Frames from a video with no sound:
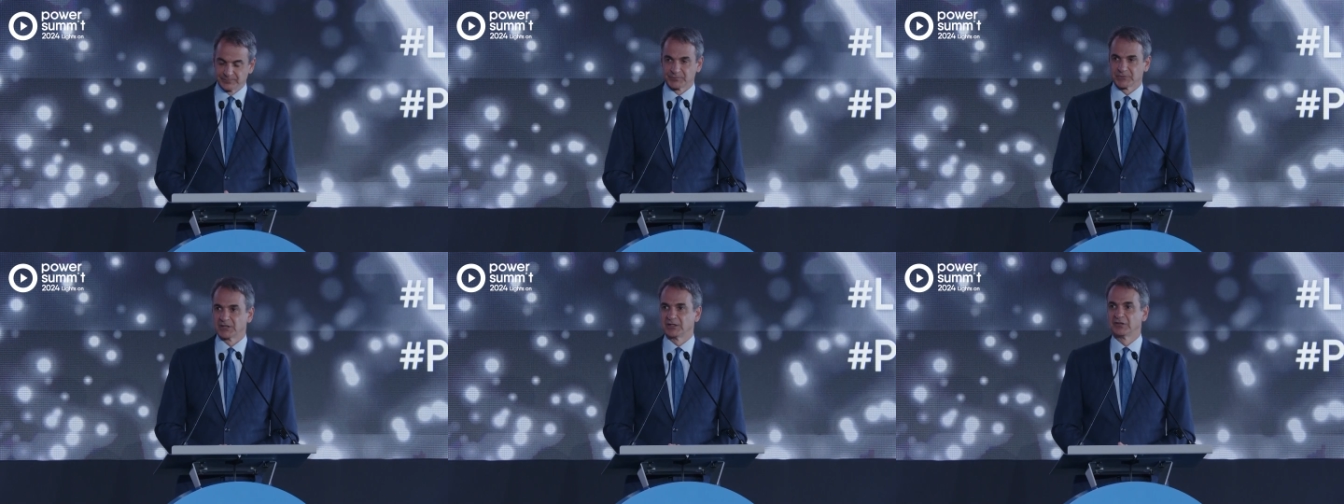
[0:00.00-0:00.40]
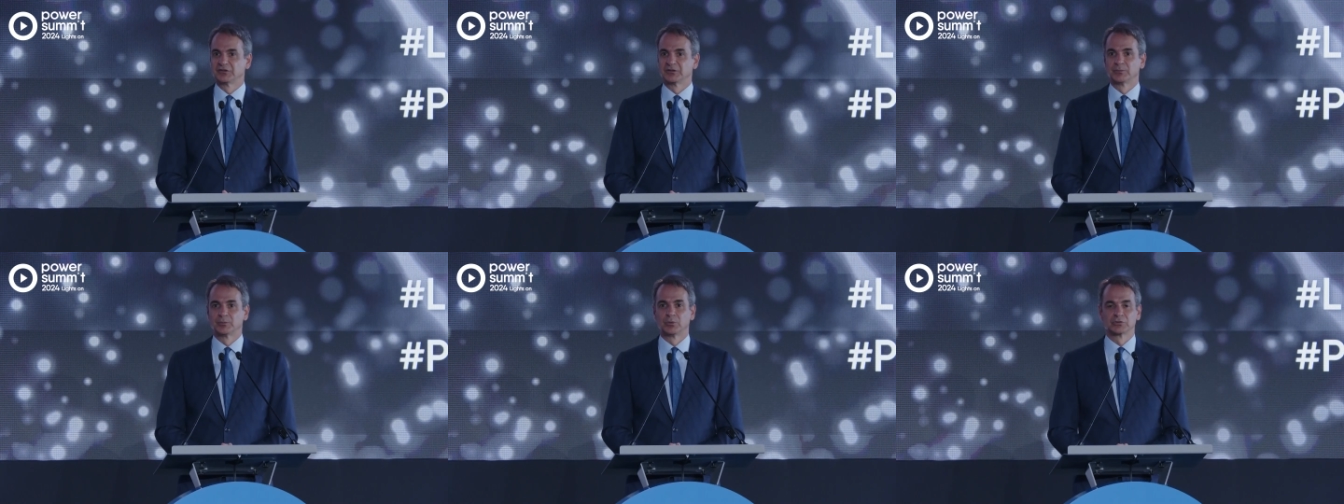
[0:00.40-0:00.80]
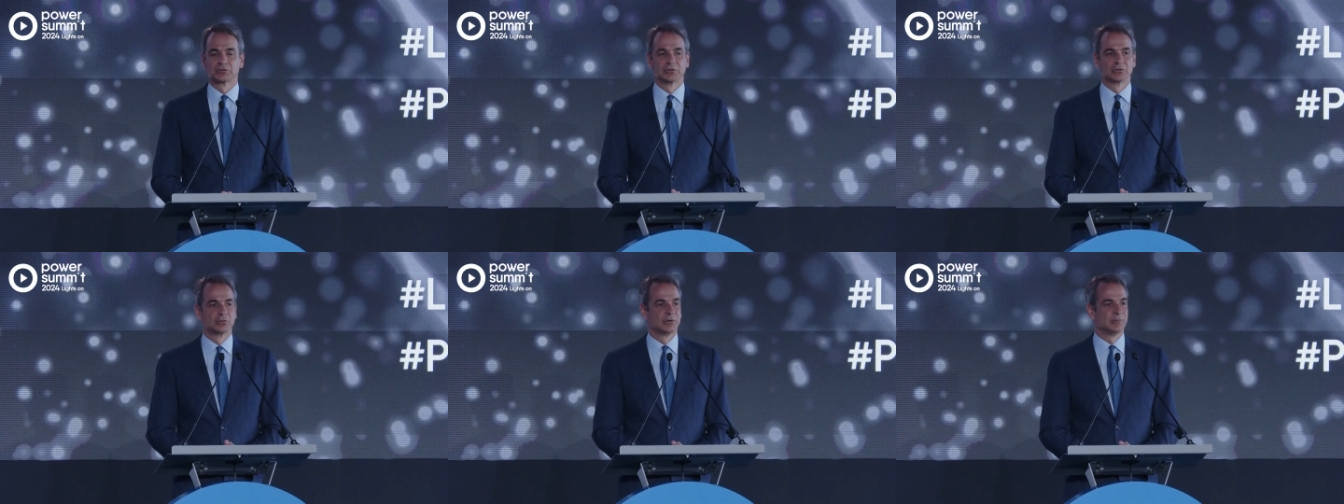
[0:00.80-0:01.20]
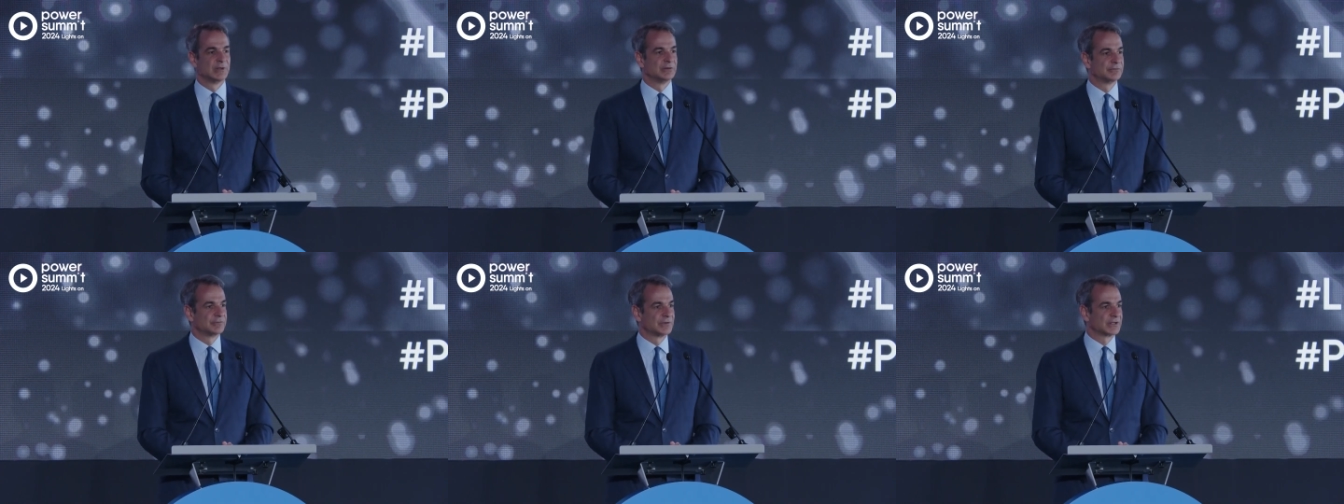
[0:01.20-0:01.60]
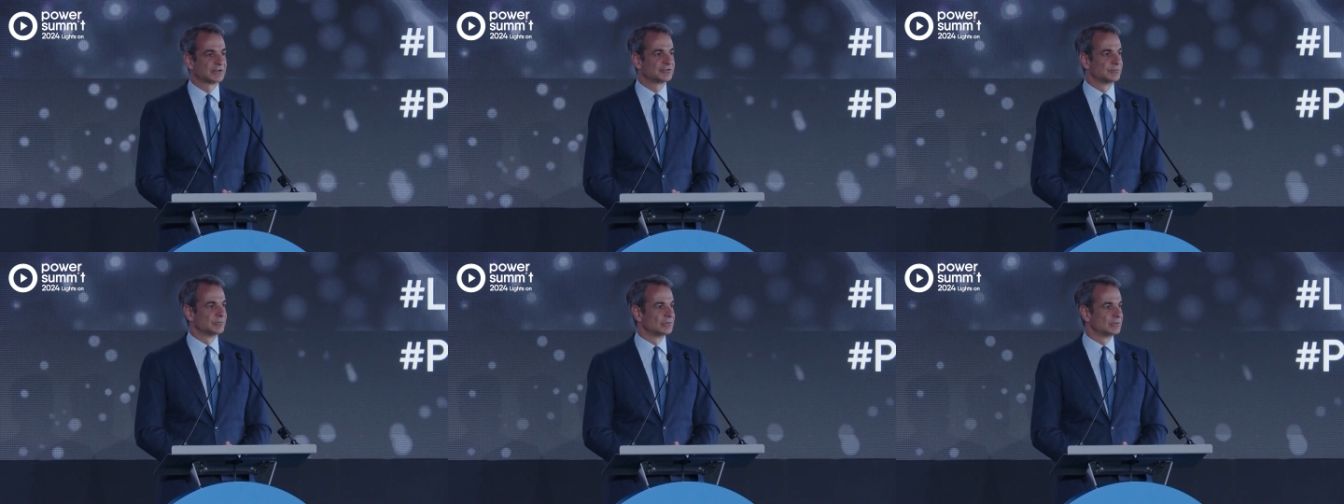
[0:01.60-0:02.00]
And it's important to remain
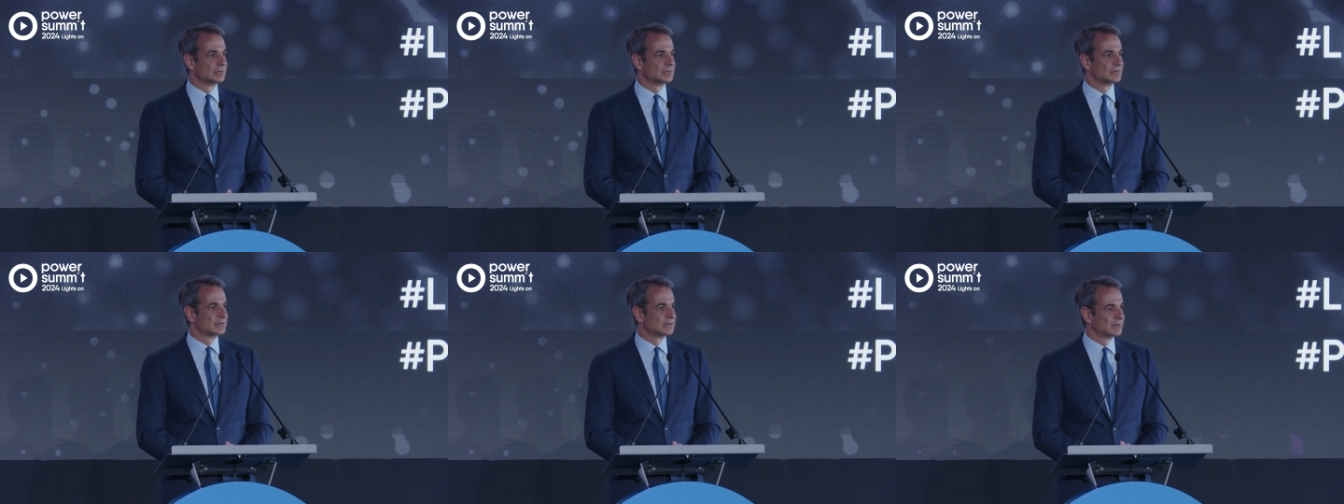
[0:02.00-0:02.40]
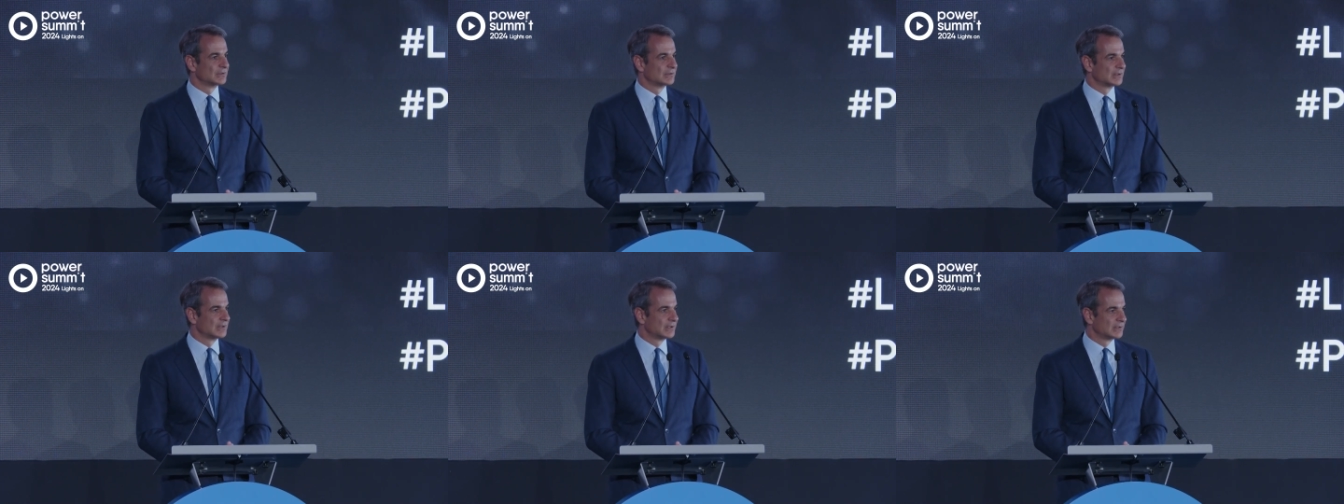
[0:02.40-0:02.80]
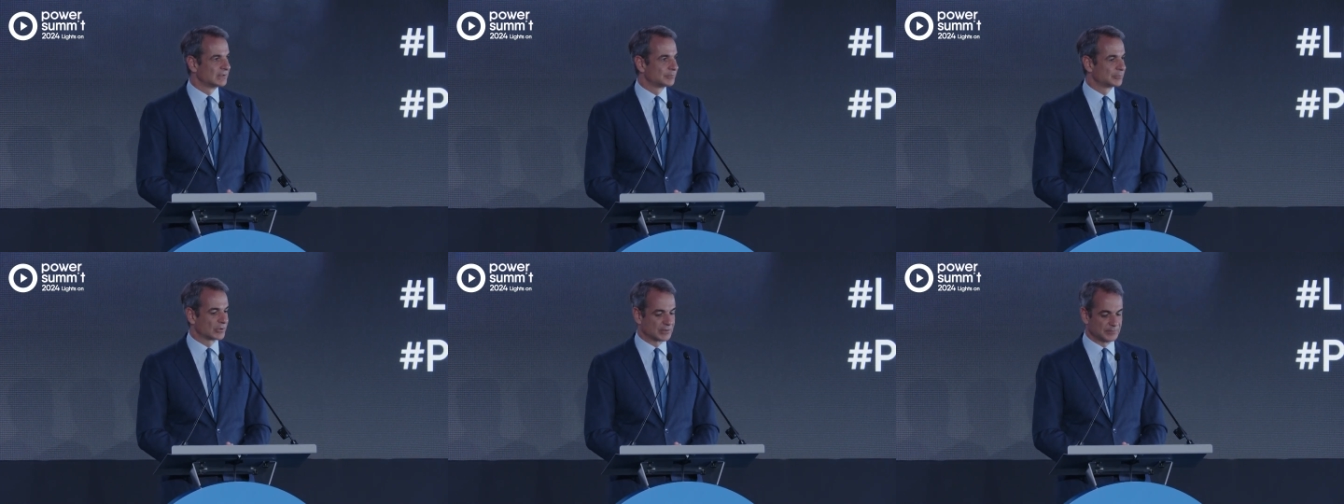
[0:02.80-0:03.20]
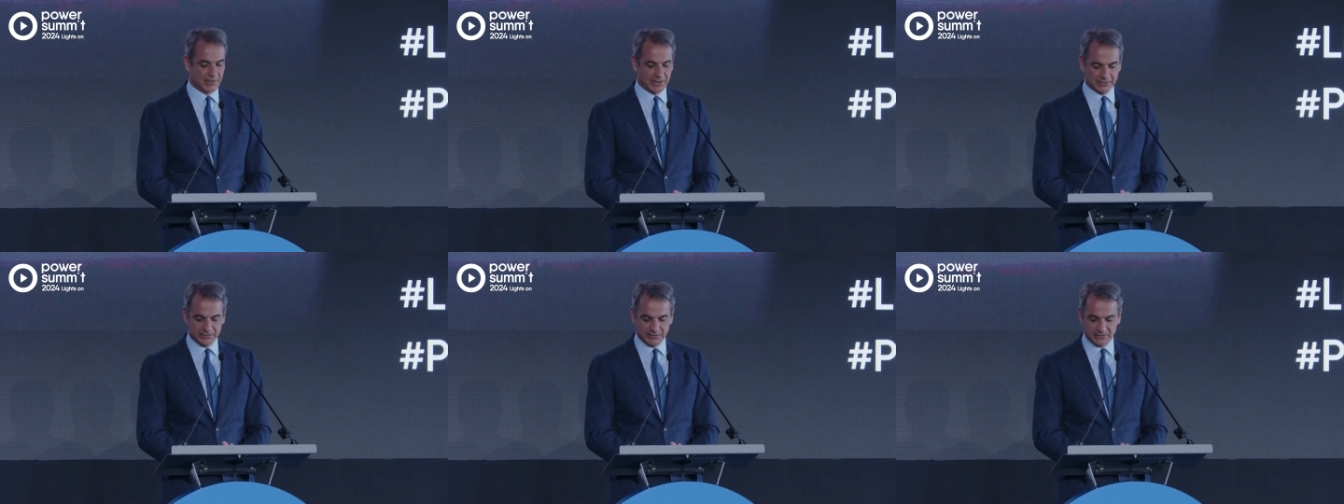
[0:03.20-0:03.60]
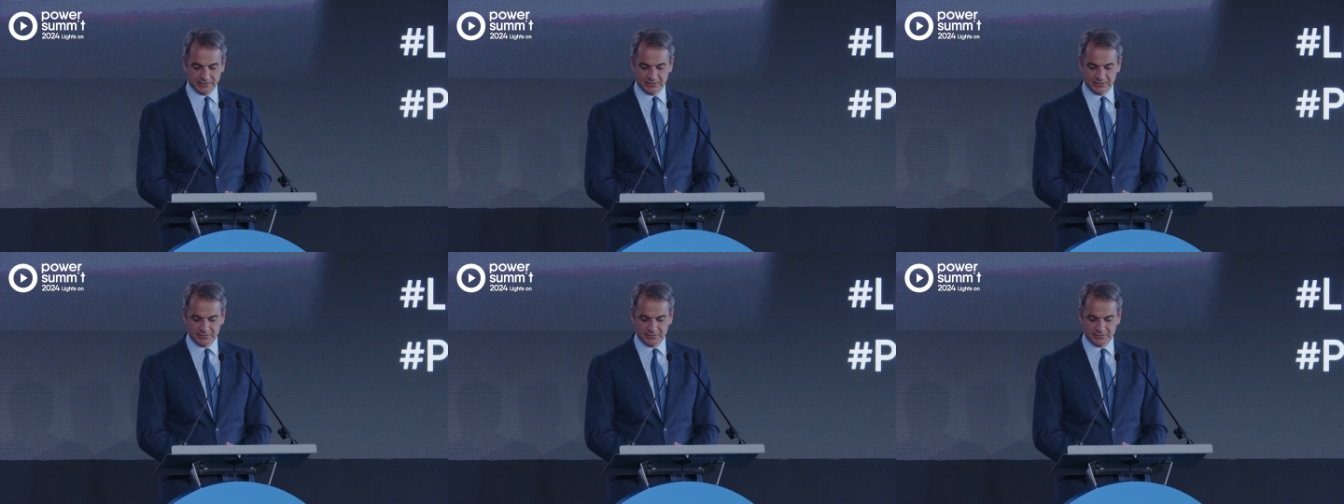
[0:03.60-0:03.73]
flexible and pragmatic